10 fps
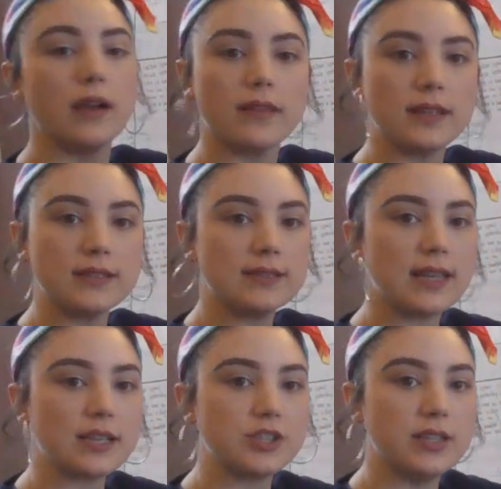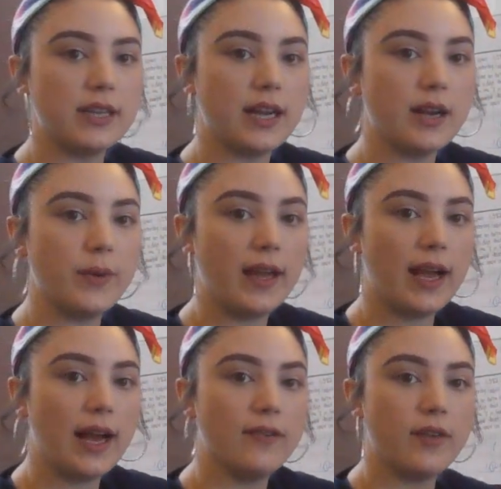In this section here, we
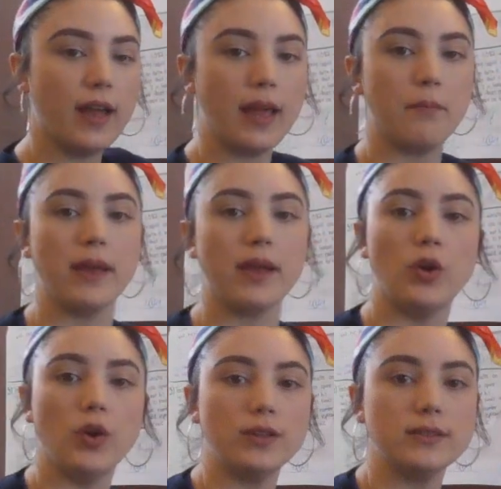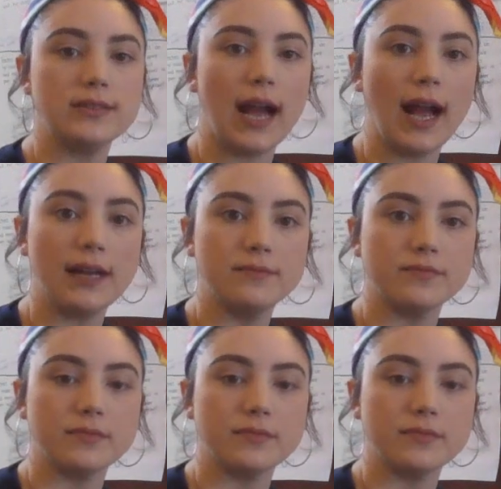have a big old dot,